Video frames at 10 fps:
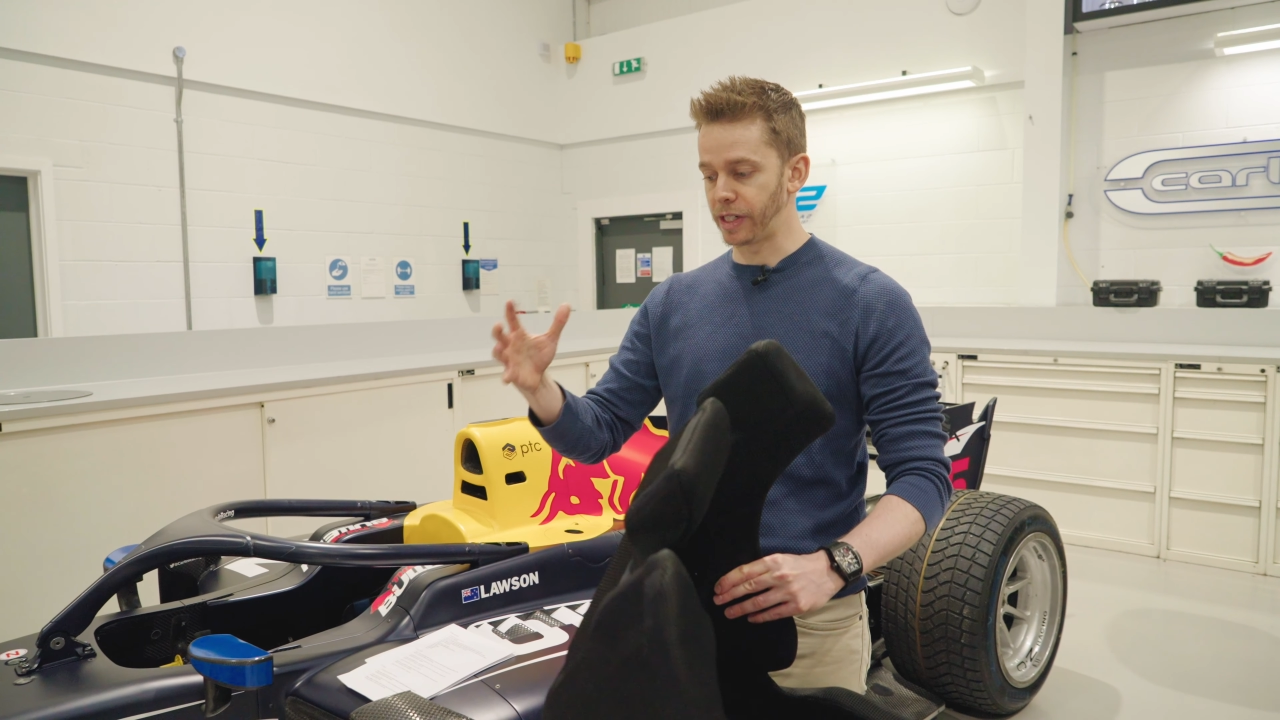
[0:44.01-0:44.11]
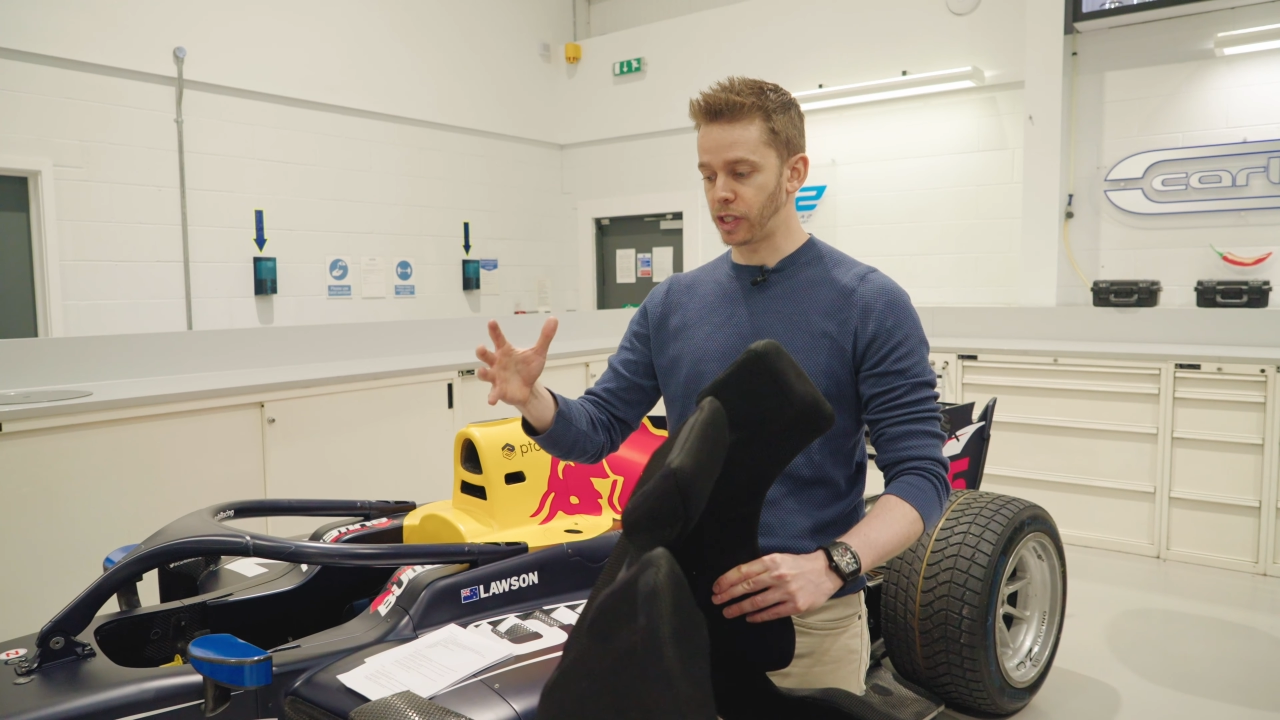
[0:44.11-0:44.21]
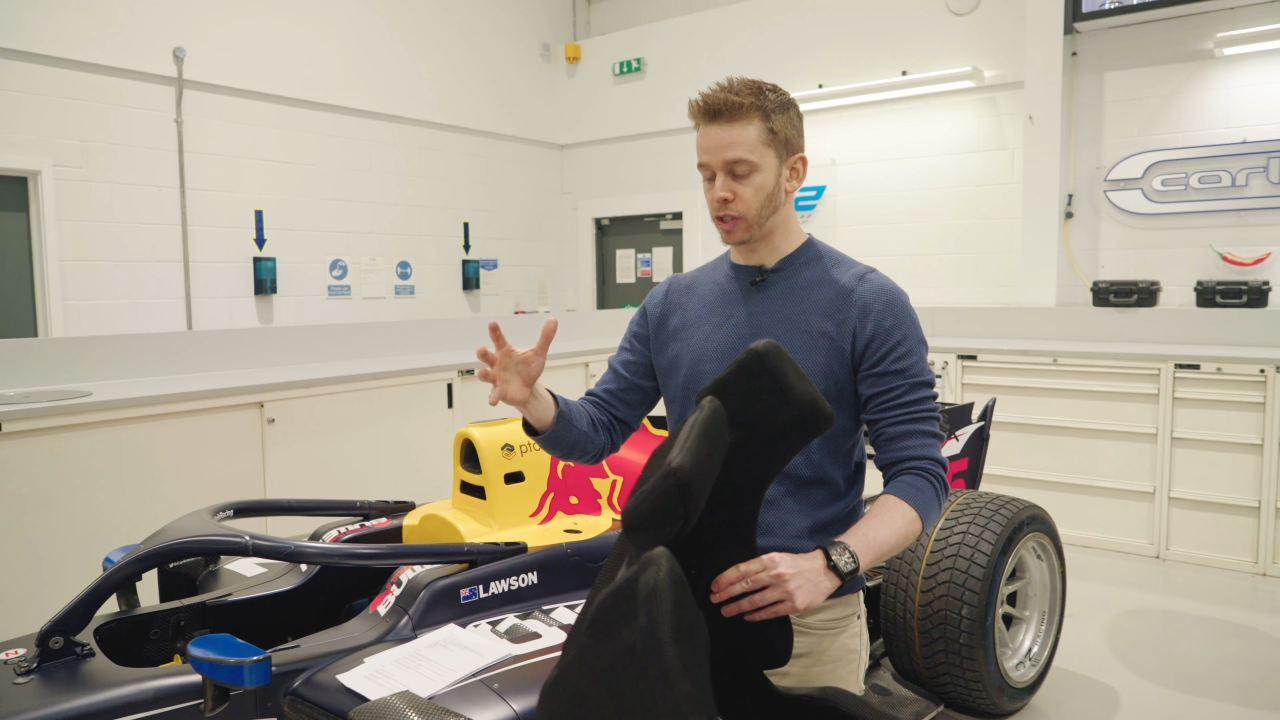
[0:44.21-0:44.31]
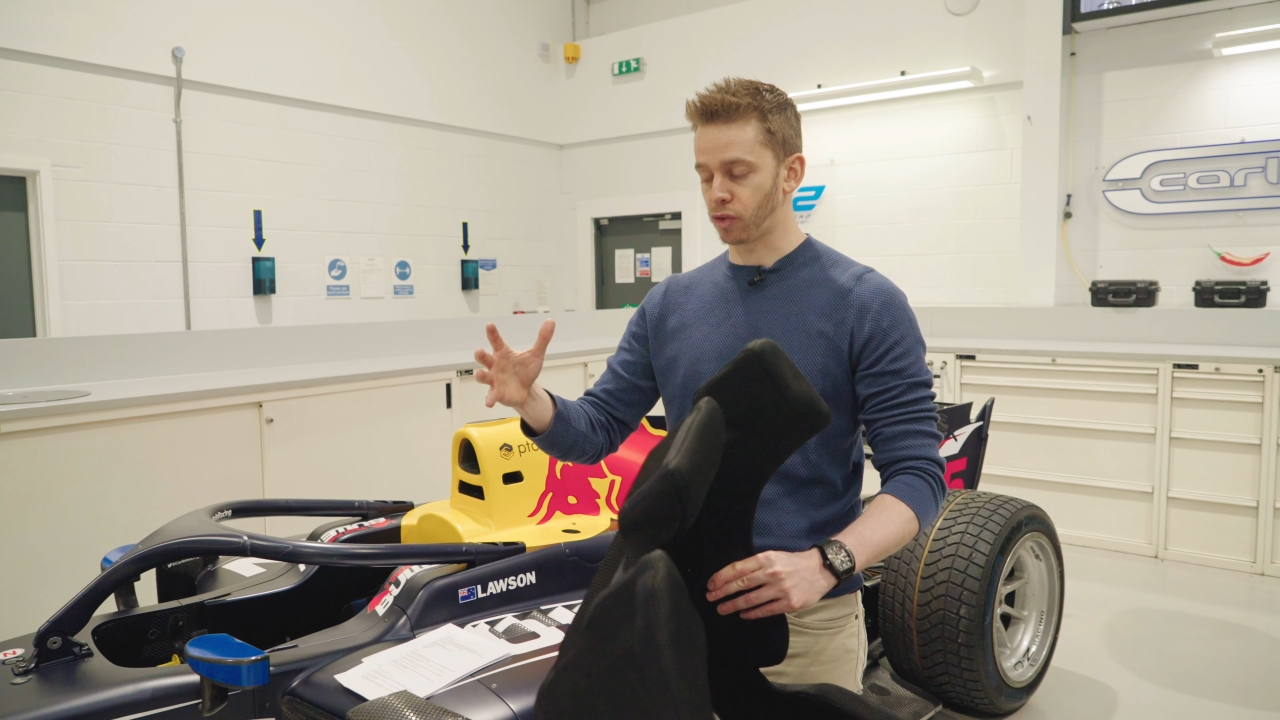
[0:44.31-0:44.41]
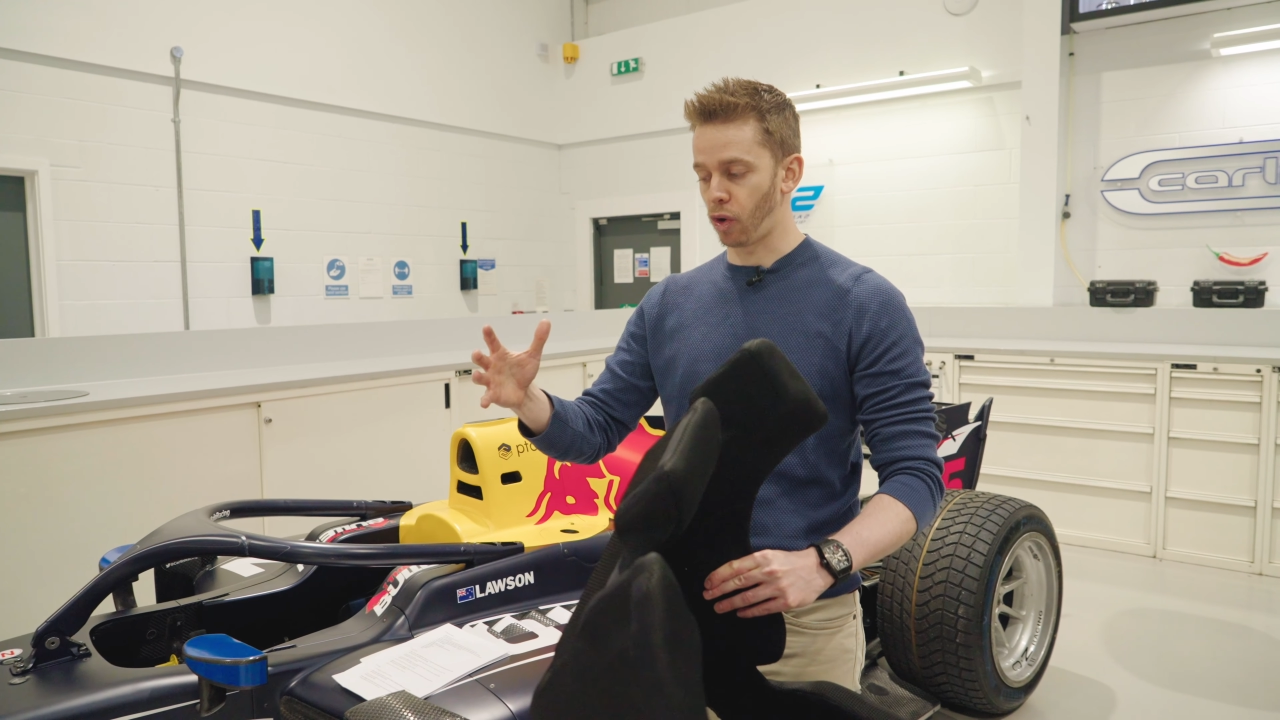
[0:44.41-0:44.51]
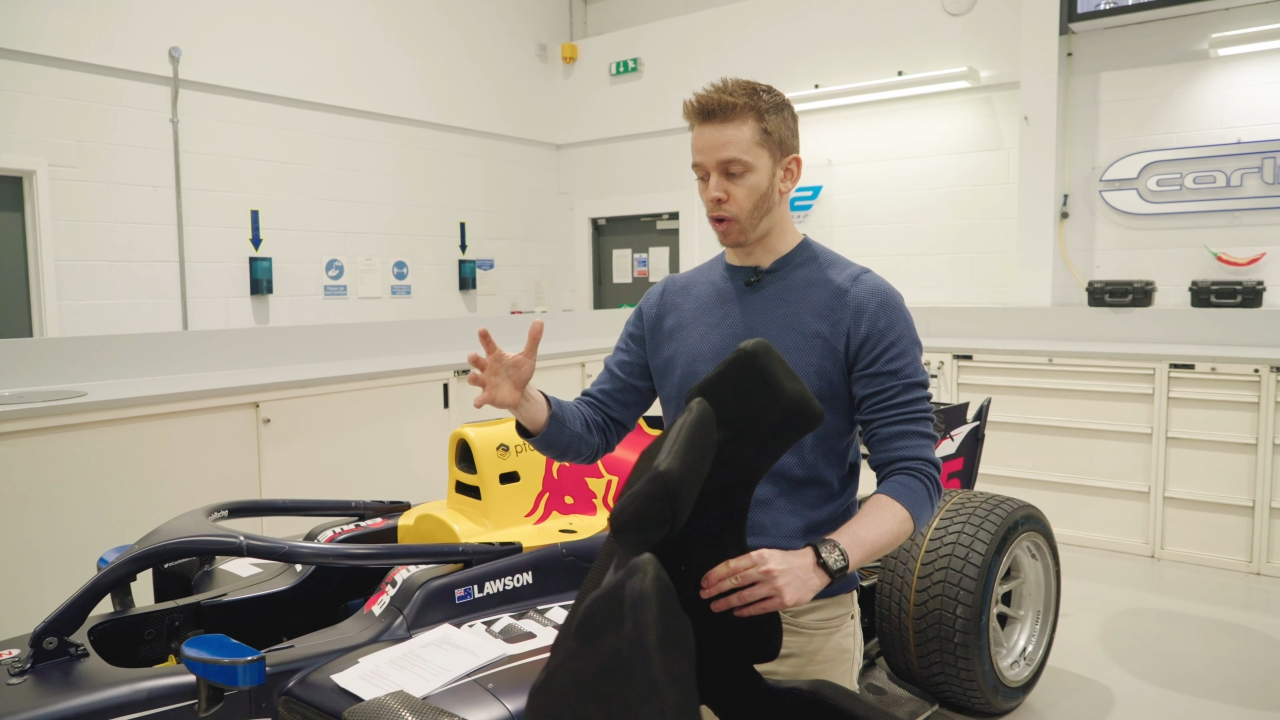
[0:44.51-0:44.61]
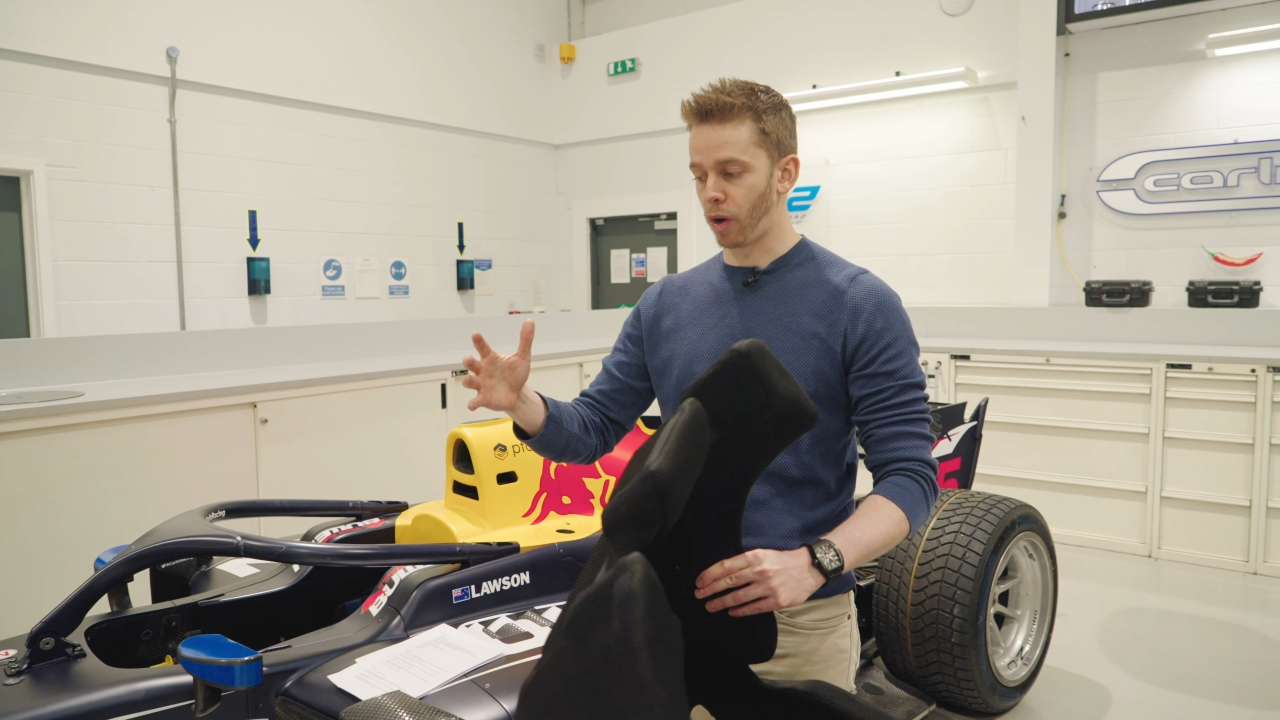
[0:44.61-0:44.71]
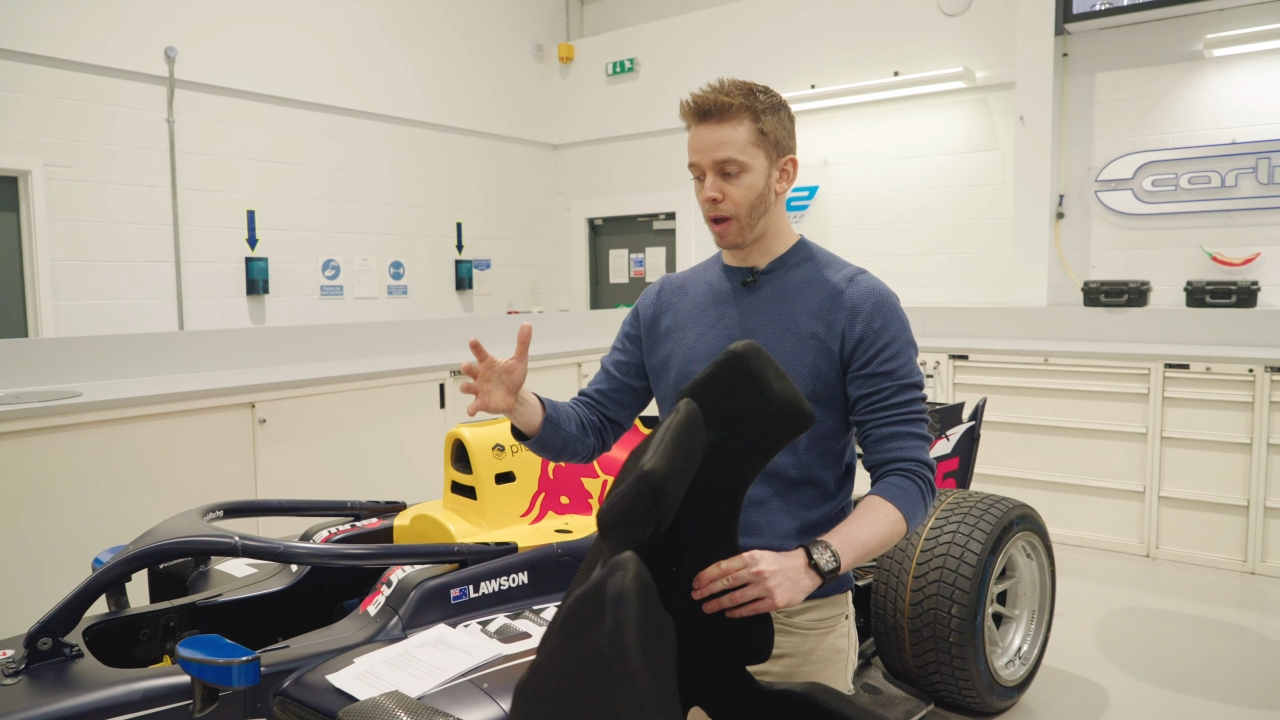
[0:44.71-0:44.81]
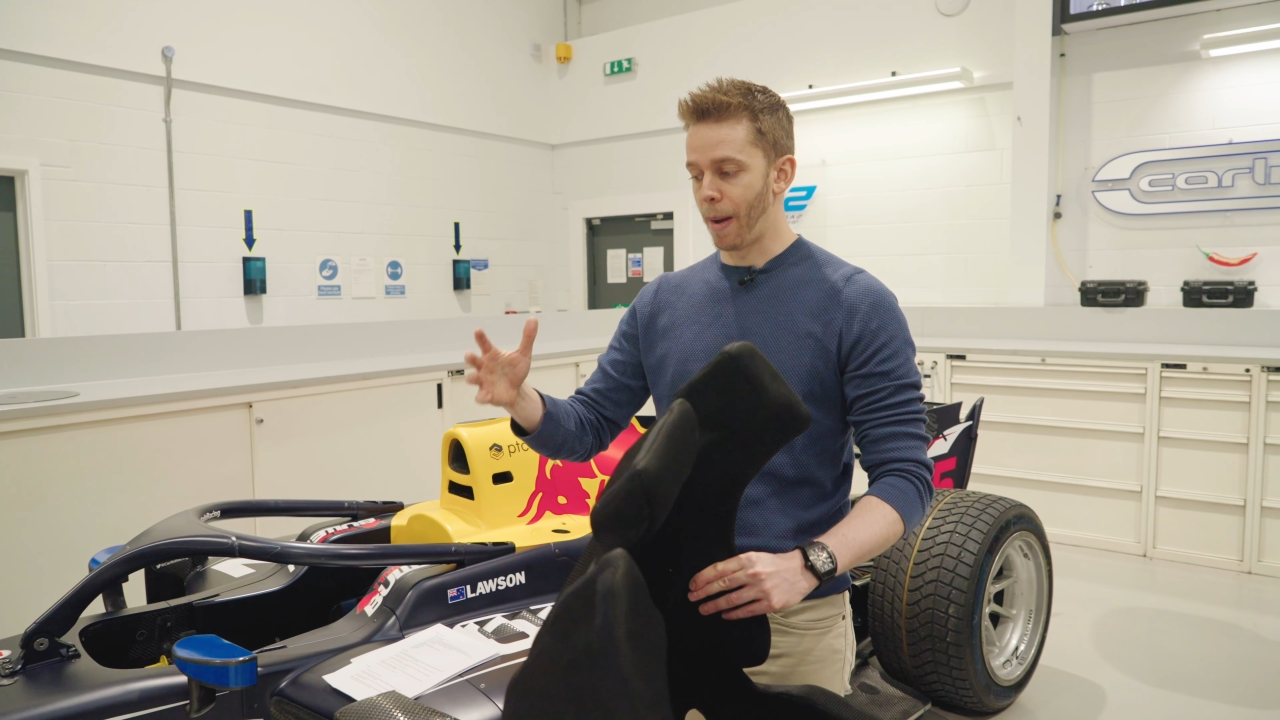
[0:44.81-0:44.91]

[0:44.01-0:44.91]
strong